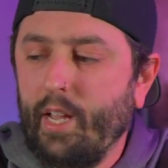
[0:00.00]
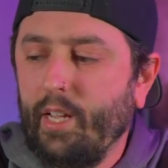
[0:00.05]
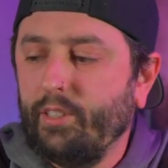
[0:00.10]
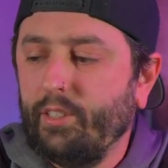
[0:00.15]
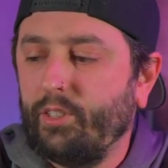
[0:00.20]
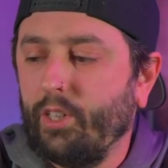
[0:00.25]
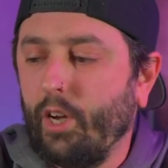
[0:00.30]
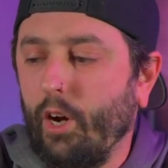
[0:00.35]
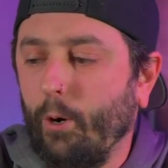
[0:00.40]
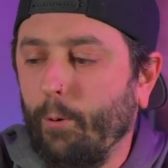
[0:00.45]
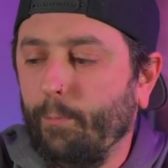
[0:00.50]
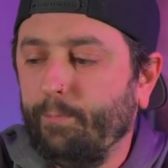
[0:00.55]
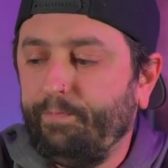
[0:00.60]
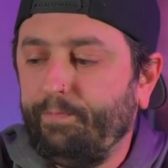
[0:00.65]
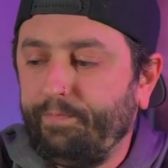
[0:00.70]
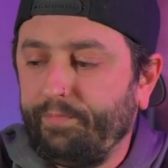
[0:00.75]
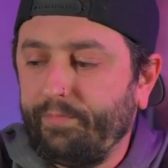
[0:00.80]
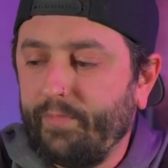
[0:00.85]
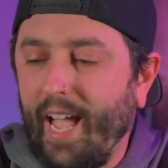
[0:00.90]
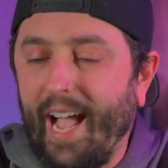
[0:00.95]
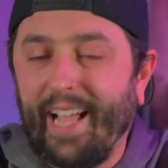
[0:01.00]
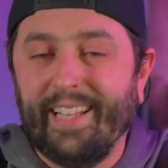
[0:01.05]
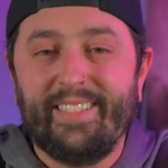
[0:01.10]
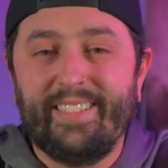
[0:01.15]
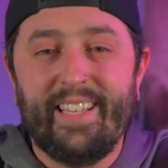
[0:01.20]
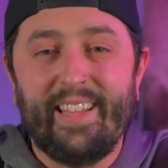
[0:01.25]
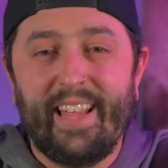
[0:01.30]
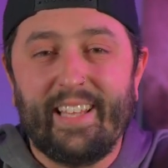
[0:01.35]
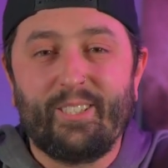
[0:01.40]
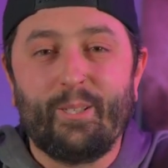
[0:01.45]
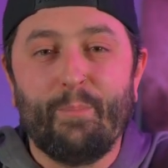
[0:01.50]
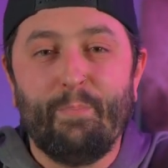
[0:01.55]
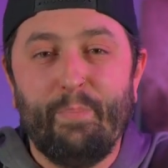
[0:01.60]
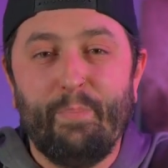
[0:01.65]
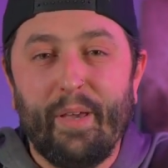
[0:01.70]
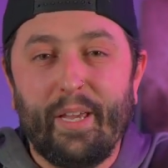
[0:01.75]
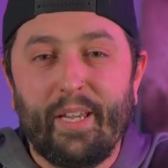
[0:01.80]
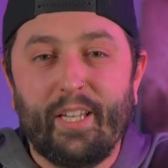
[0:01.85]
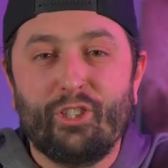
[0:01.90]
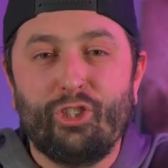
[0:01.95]
So I'd say that's the
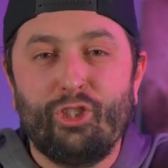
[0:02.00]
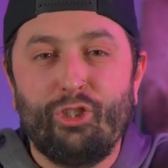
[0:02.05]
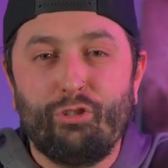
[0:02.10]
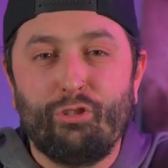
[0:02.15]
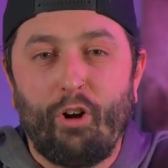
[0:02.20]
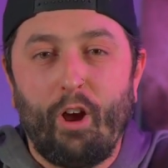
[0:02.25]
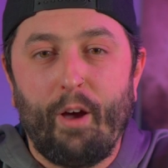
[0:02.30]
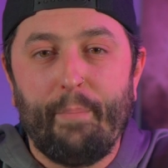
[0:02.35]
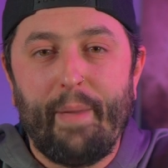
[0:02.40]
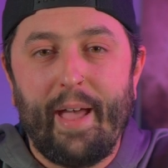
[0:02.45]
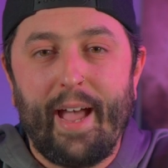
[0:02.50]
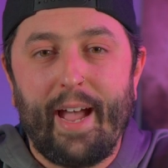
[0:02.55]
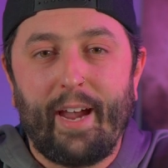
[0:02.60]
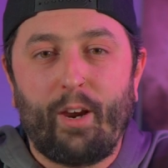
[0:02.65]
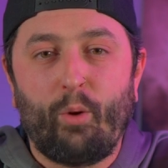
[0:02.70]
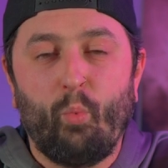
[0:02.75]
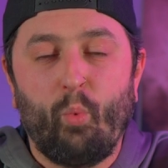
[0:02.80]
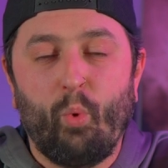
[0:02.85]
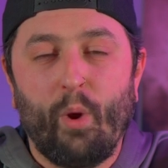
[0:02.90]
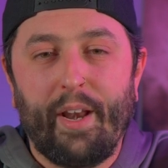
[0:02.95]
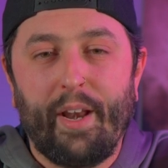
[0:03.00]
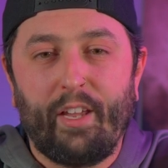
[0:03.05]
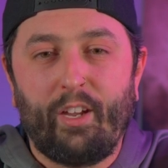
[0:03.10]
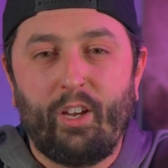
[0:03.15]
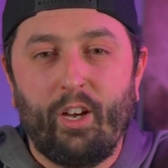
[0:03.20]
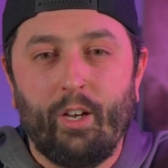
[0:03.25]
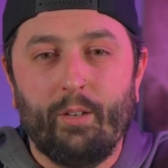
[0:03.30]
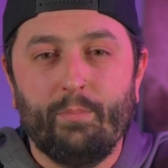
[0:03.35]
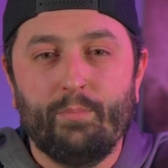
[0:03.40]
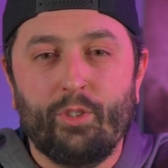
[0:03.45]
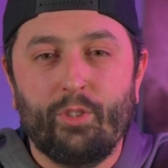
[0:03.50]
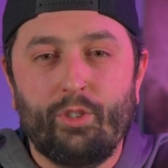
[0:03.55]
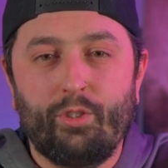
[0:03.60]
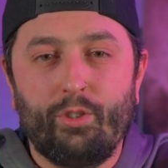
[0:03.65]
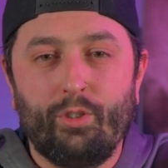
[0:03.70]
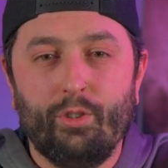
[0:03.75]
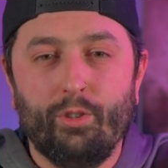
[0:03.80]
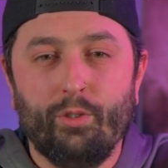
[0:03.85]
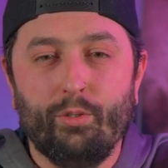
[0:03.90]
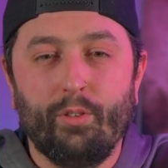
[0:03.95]
biggest drawback when it comes
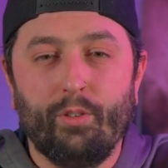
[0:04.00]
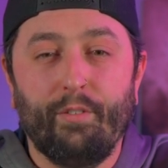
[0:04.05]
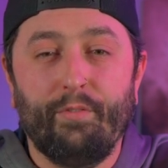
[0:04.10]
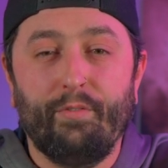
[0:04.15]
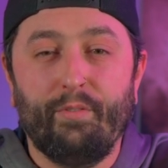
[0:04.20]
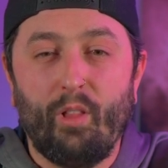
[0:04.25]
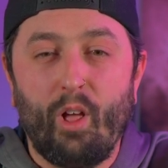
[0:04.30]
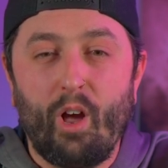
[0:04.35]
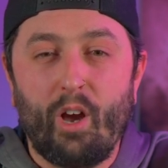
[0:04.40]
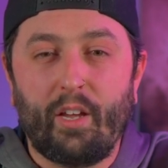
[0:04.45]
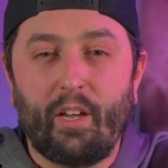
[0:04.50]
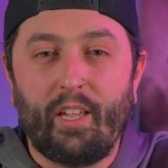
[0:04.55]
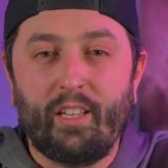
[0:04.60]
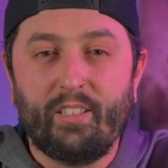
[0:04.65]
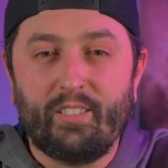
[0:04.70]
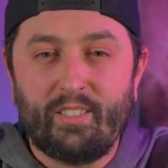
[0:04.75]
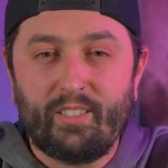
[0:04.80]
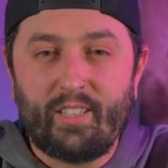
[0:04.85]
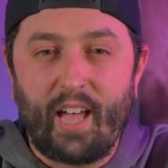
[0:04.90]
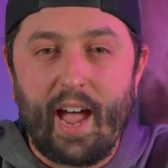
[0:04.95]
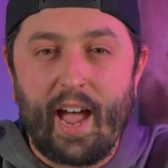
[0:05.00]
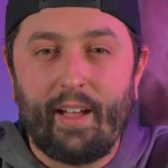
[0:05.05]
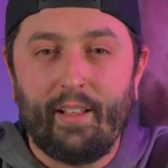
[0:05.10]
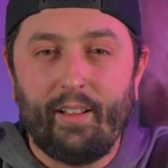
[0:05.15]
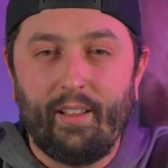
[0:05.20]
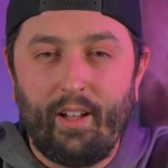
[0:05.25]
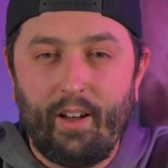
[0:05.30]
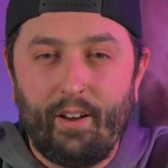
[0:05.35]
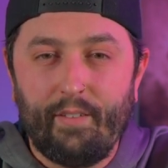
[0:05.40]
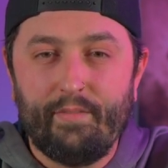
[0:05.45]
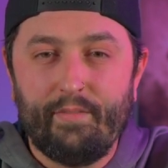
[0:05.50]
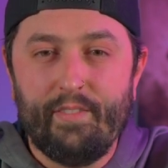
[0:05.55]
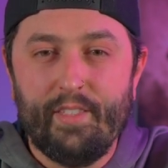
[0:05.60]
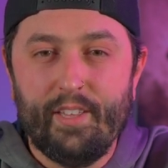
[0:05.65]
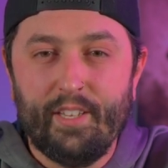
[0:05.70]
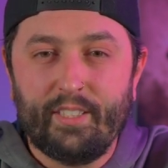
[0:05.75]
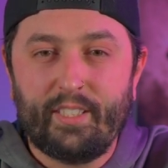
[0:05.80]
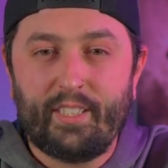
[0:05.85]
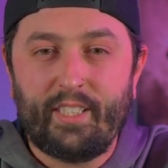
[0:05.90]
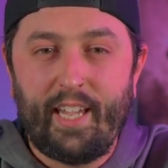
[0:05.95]
to the vlogging style of
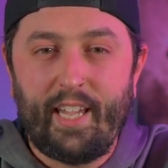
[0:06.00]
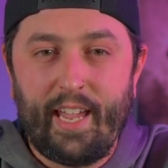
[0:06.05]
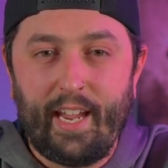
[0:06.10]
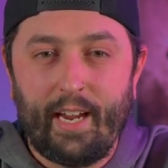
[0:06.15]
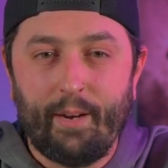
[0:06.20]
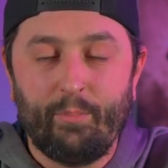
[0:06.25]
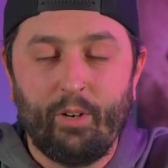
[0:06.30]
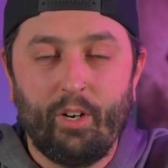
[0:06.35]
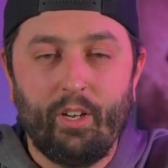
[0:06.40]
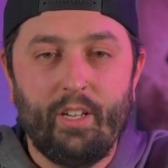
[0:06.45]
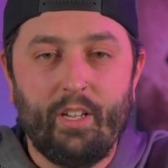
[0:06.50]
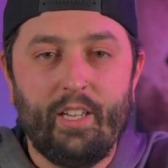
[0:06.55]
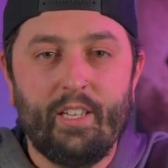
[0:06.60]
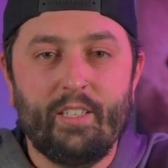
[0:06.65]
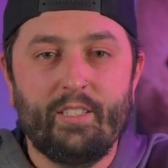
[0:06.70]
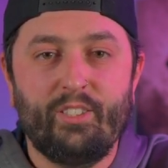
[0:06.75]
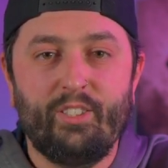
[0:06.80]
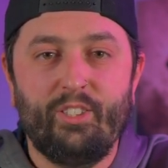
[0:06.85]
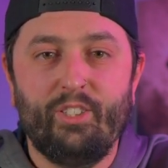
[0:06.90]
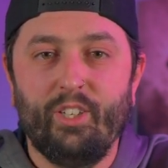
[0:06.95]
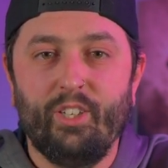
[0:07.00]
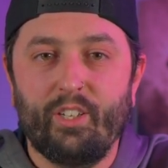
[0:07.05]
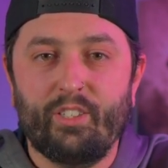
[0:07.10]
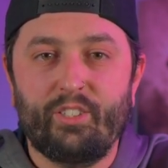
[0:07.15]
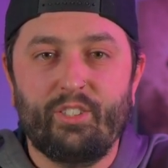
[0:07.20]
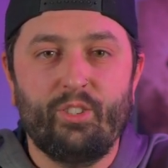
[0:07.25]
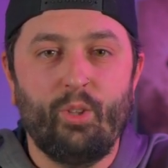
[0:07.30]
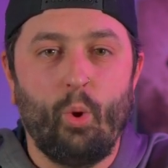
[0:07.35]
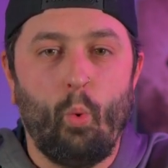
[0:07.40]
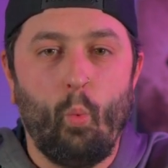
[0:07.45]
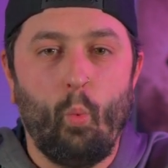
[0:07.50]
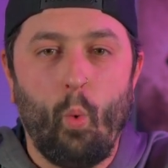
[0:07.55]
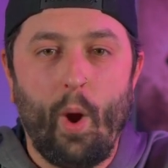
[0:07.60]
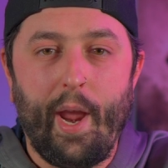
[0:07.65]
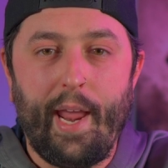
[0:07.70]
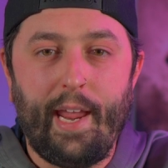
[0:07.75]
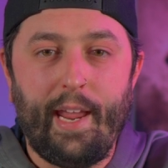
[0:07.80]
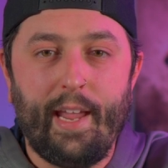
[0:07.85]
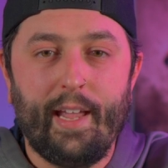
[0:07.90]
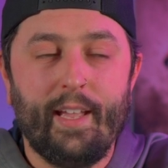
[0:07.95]
this camera, is just the
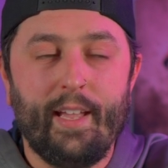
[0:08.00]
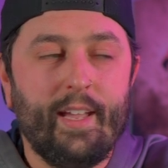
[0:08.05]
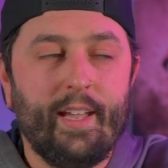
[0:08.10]
weight.